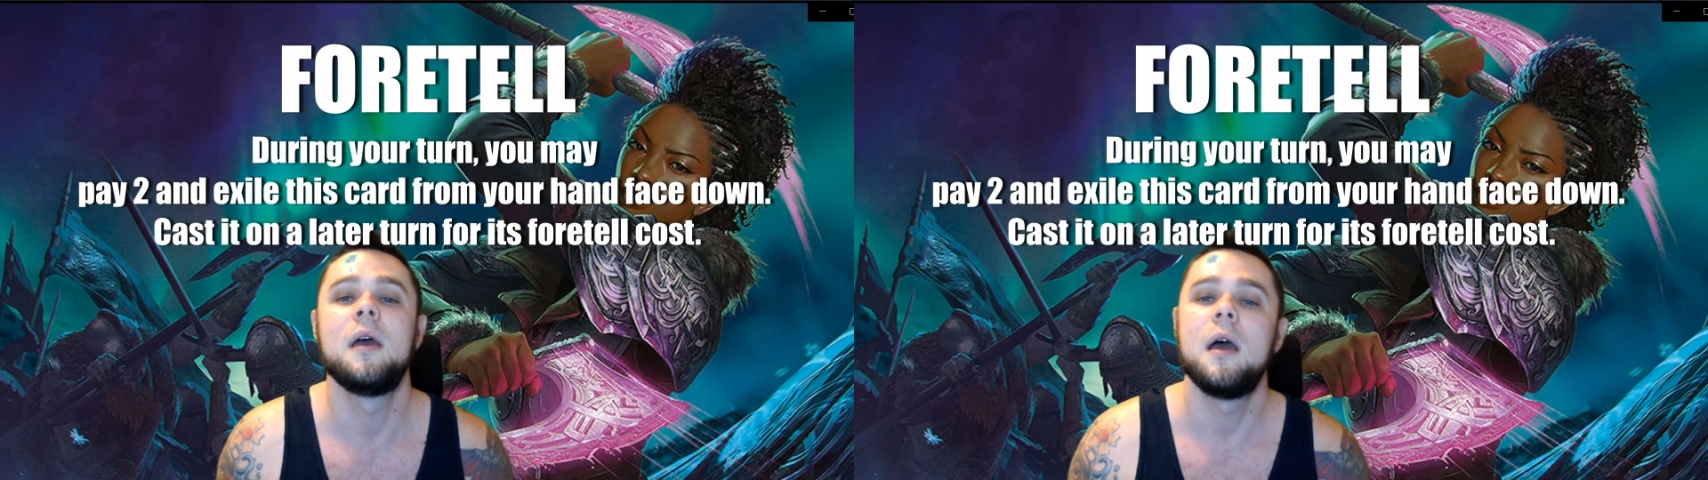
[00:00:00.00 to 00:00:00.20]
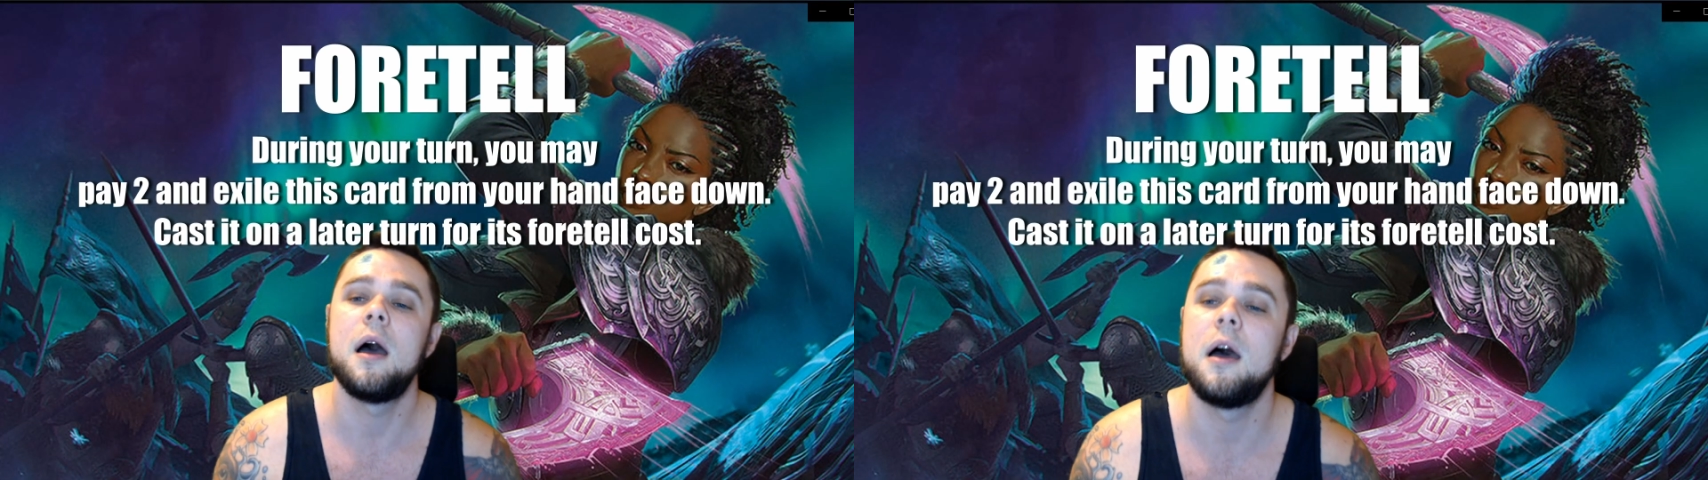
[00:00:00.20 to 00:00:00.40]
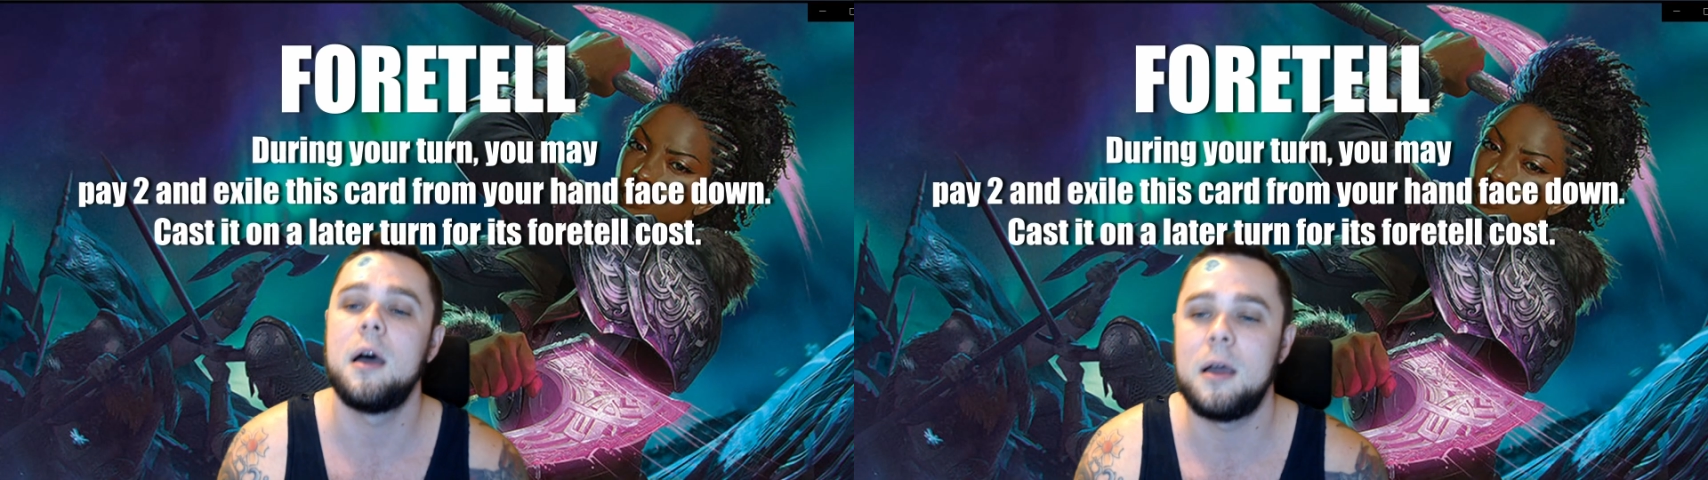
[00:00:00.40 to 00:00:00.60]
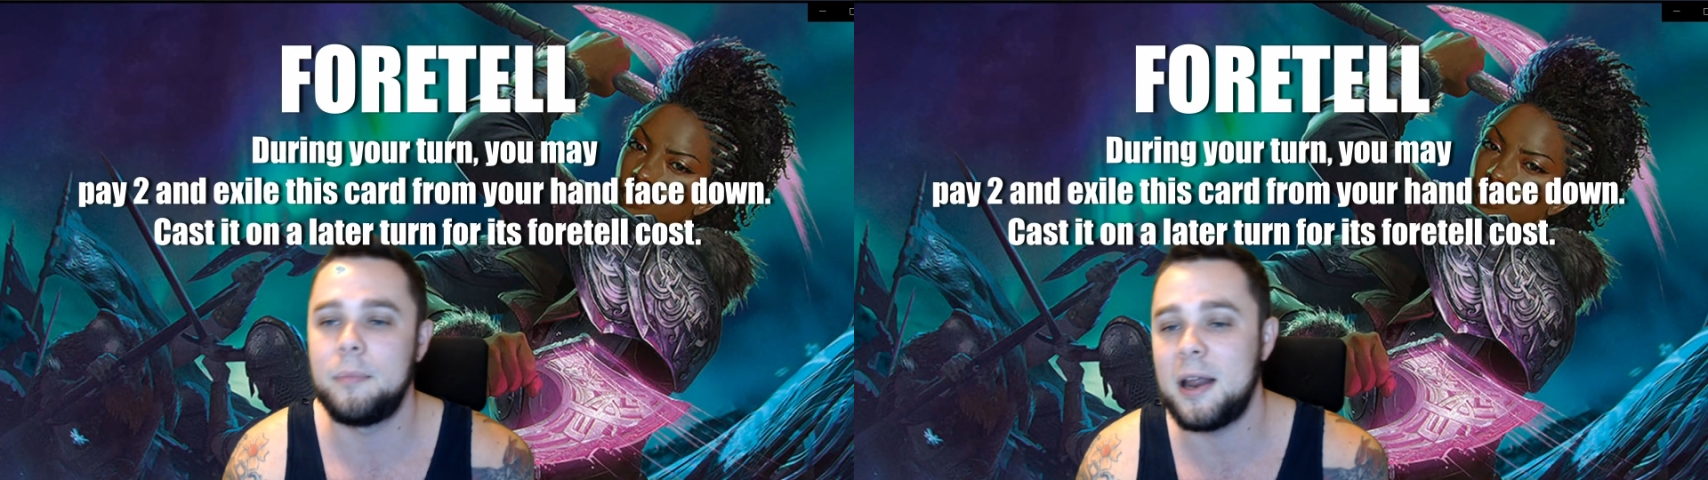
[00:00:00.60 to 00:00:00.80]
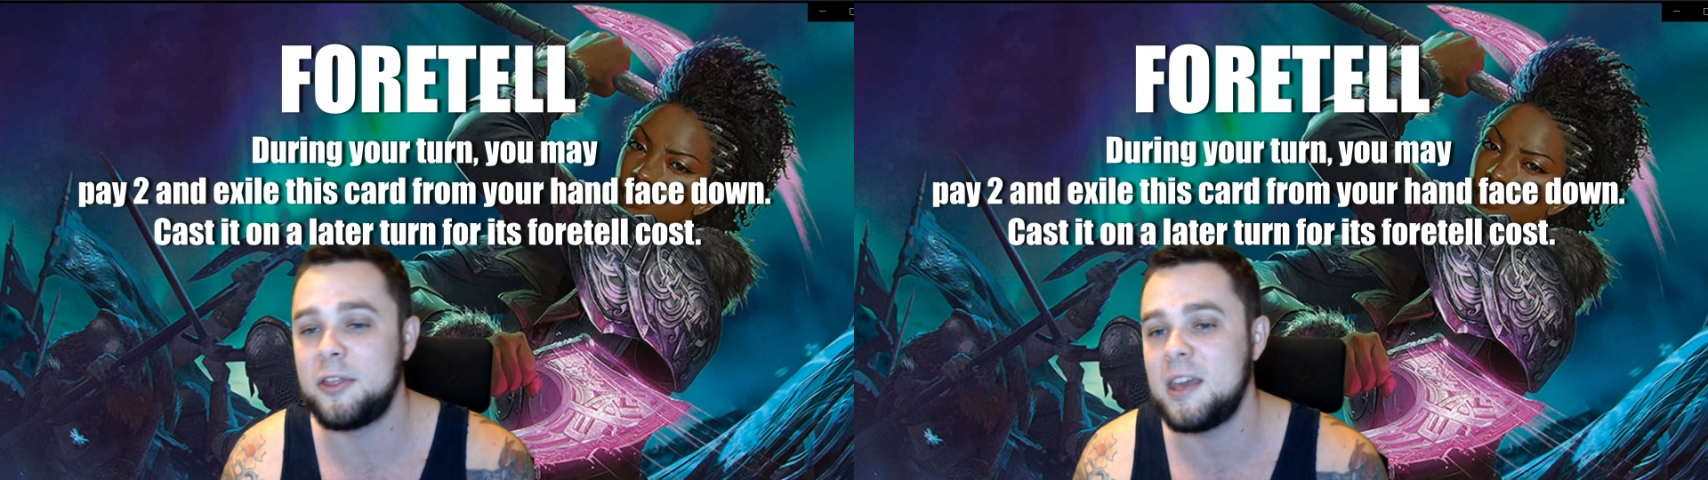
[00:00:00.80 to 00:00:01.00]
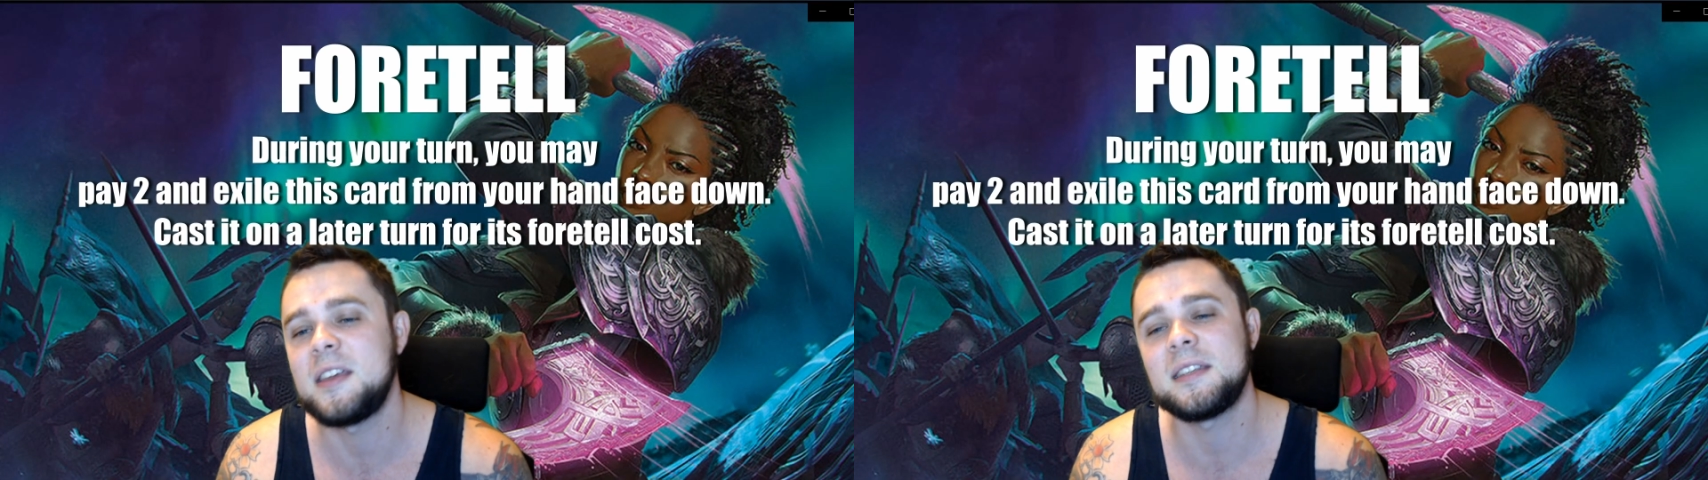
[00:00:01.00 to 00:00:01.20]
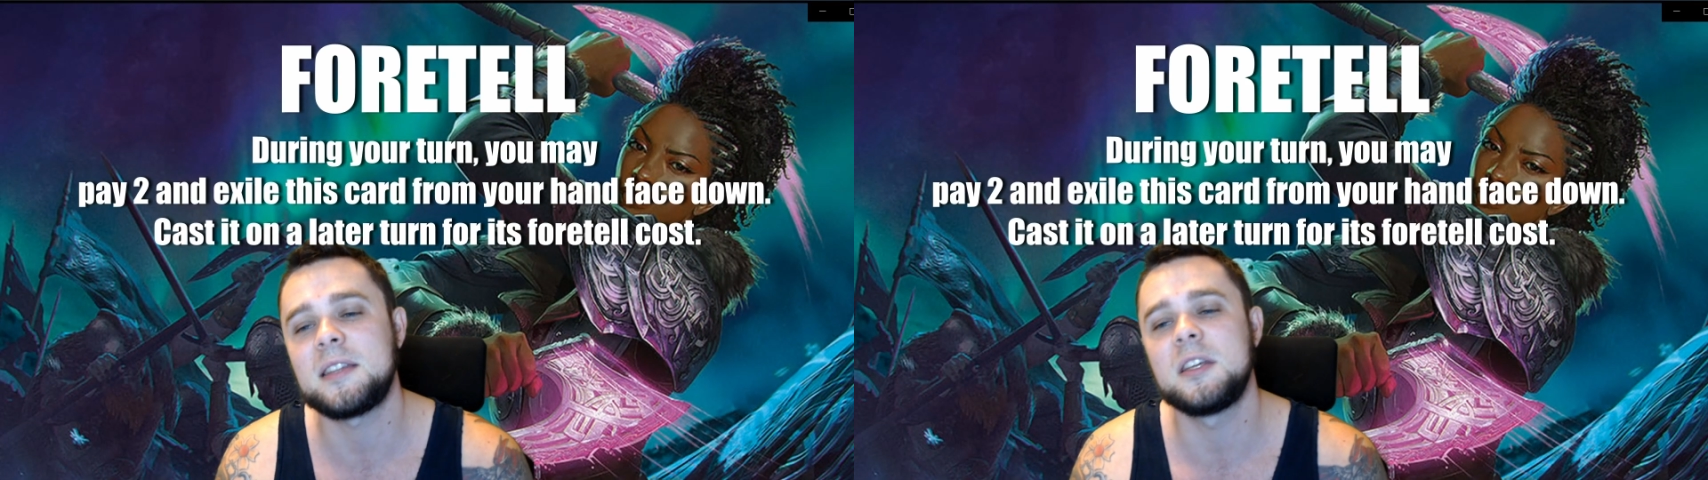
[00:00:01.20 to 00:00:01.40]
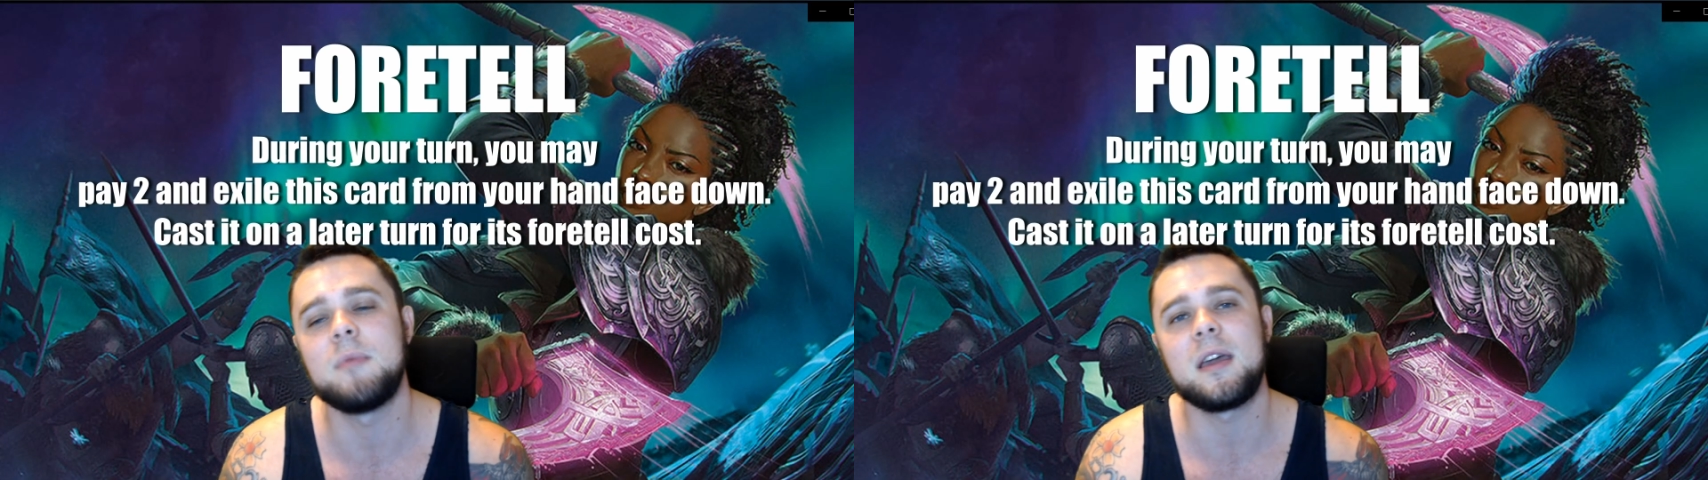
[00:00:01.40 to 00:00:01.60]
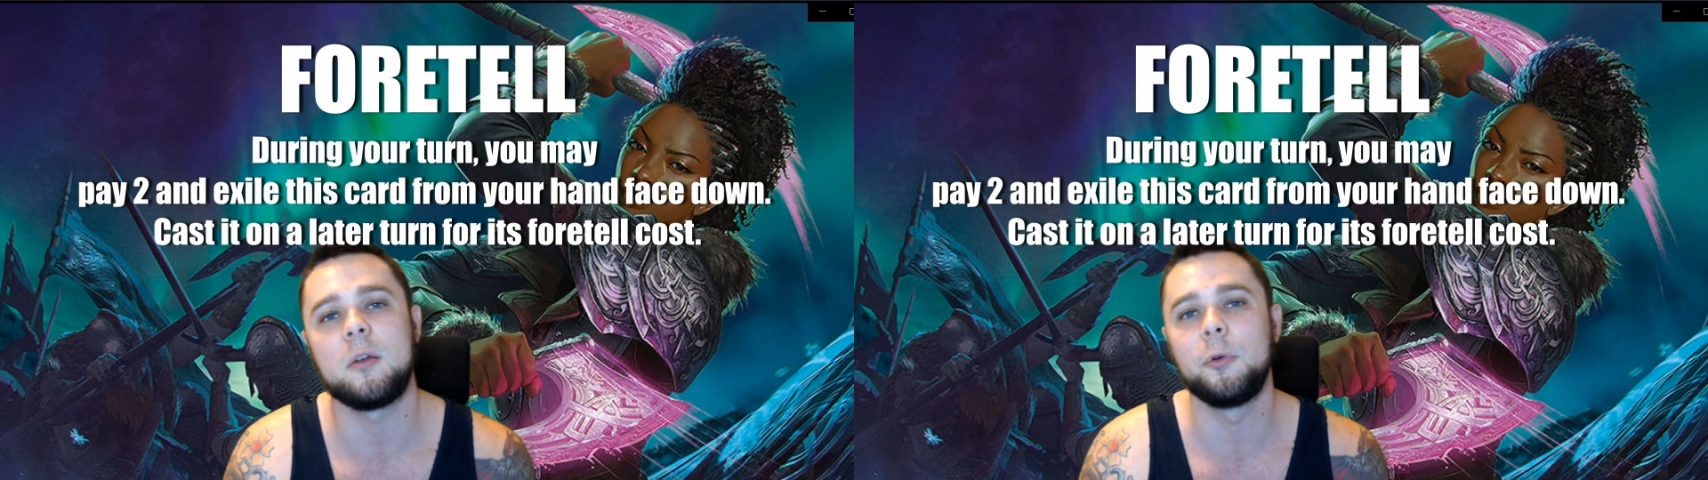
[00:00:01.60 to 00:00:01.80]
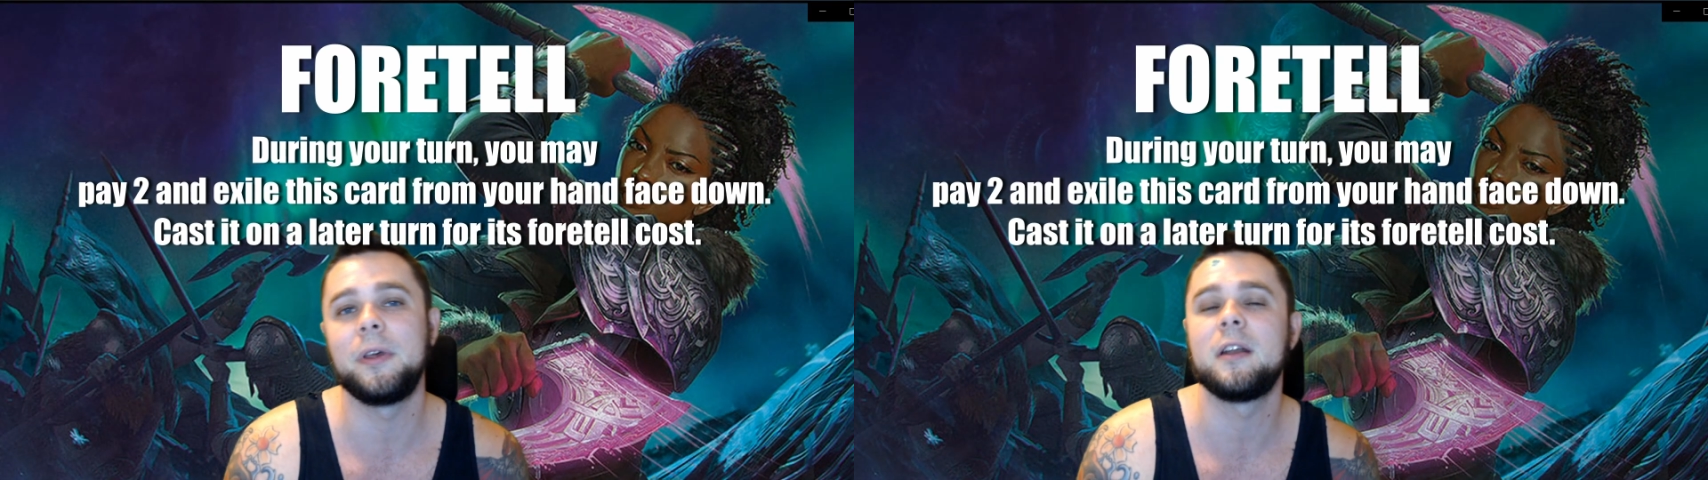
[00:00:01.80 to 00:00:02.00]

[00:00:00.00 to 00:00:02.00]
But I think things like this make a really